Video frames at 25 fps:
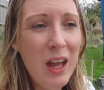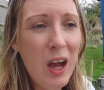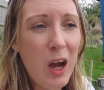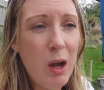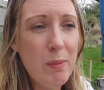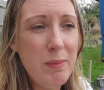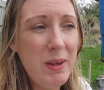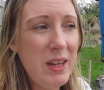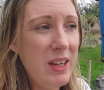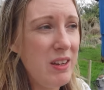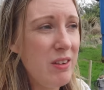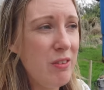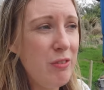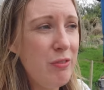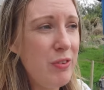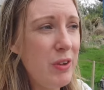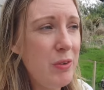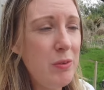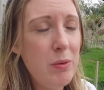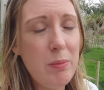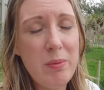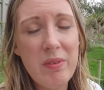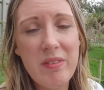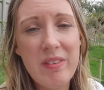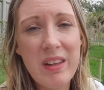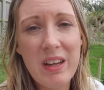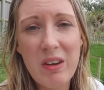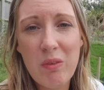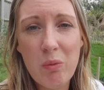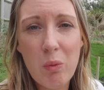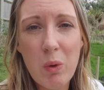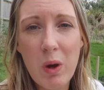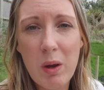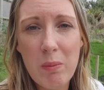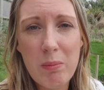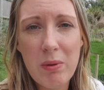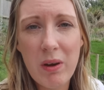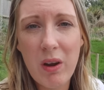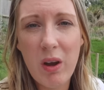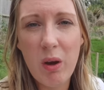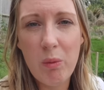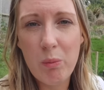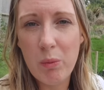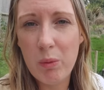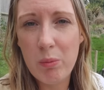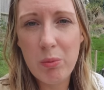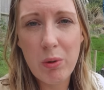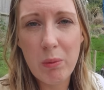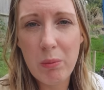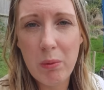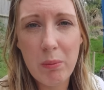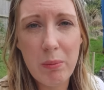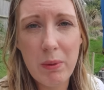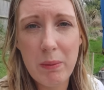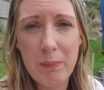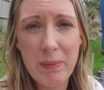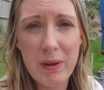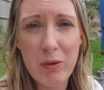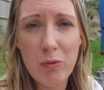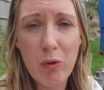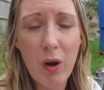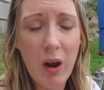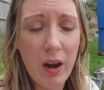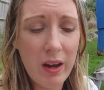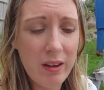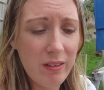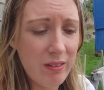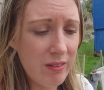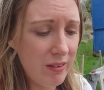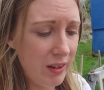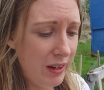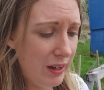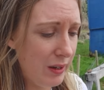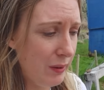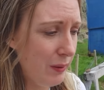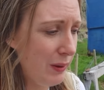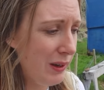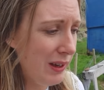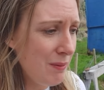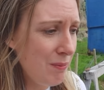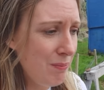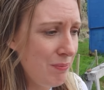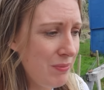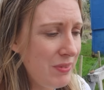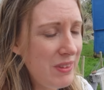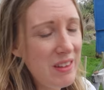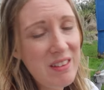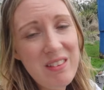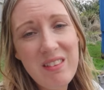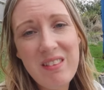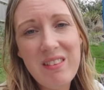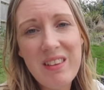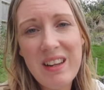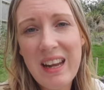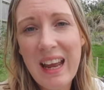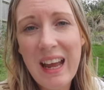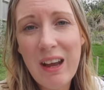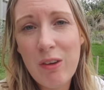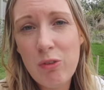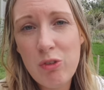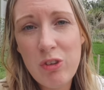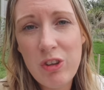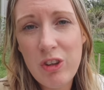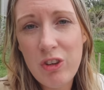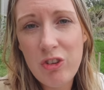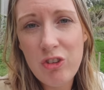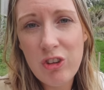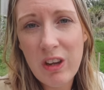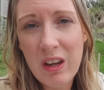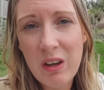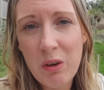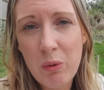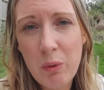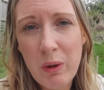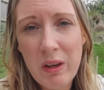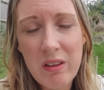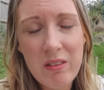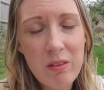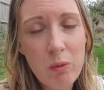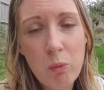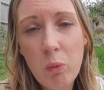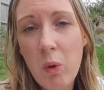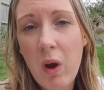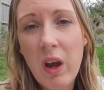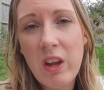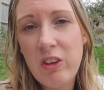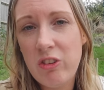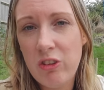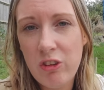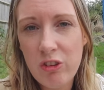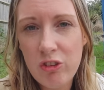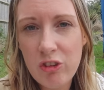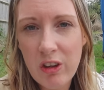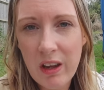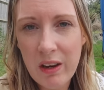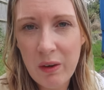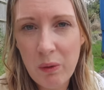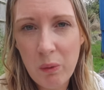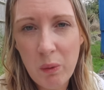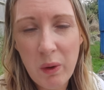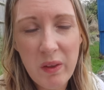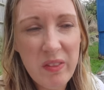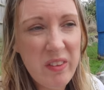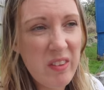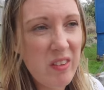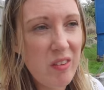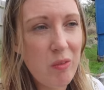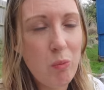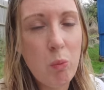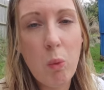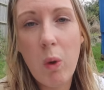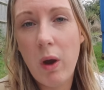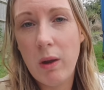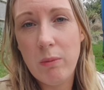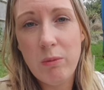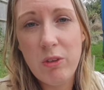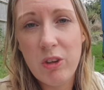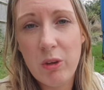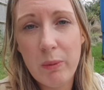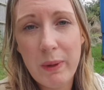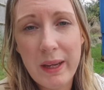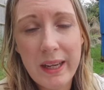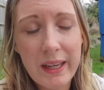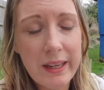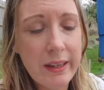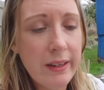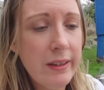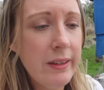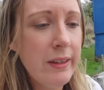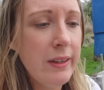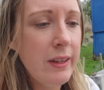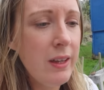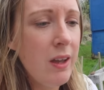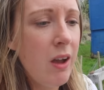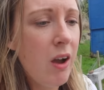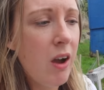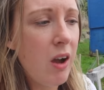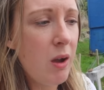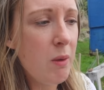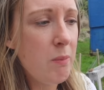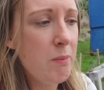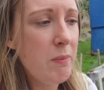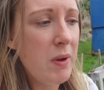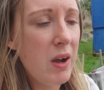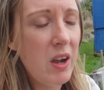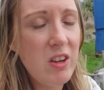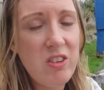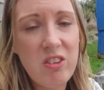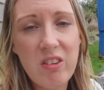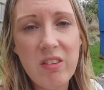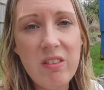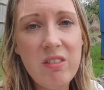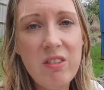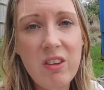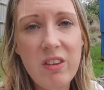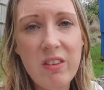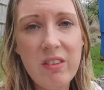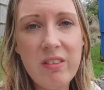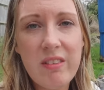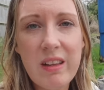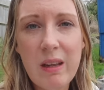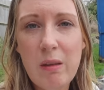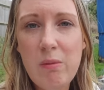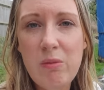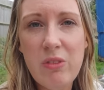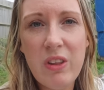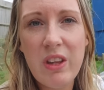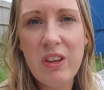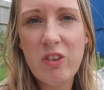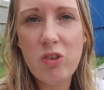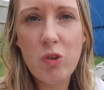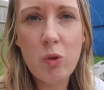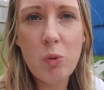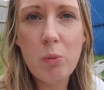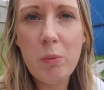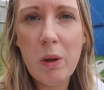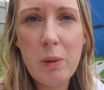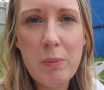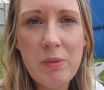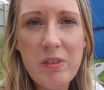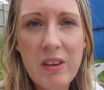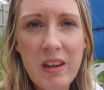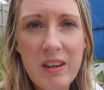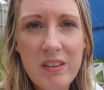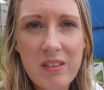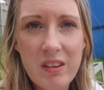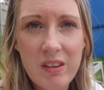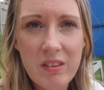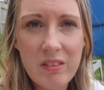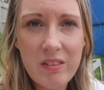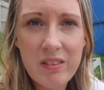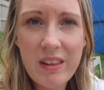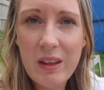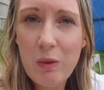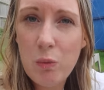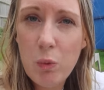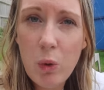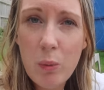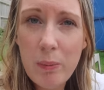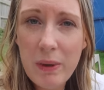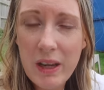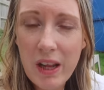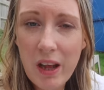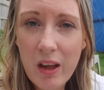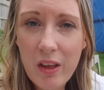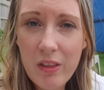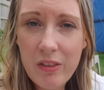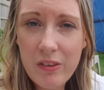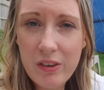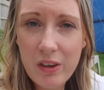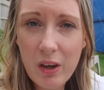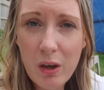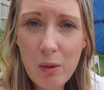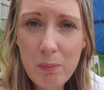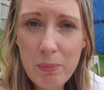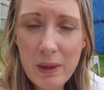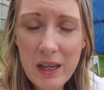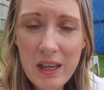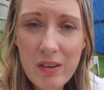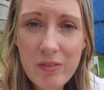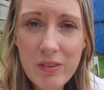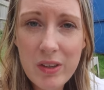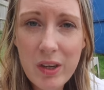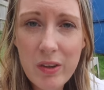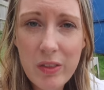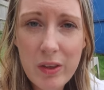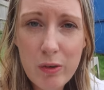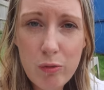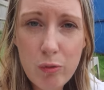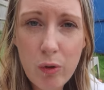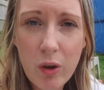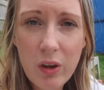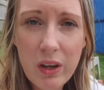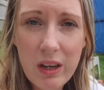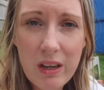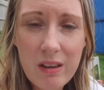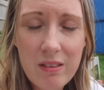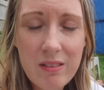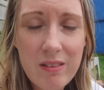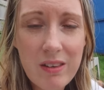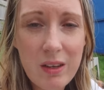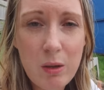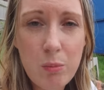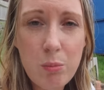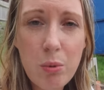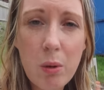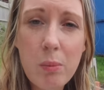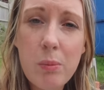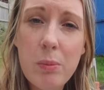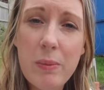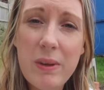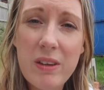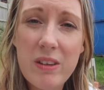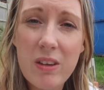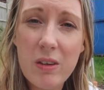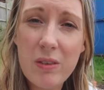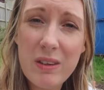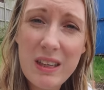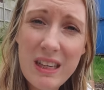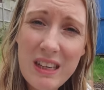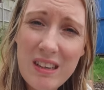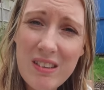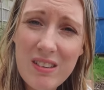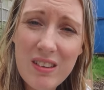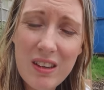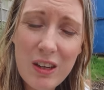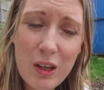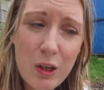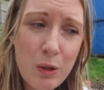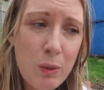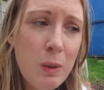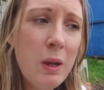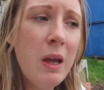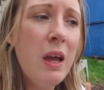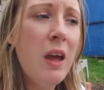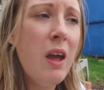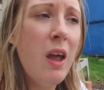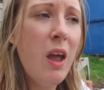I mean, 50% of what I plant will probably be right. So this isn't a how-to channel, it's a what I do channel, and this is what I'm doing. I just do the same thing to all my potatoes. They will be earthed up even though they're rockets and you probably don't need to.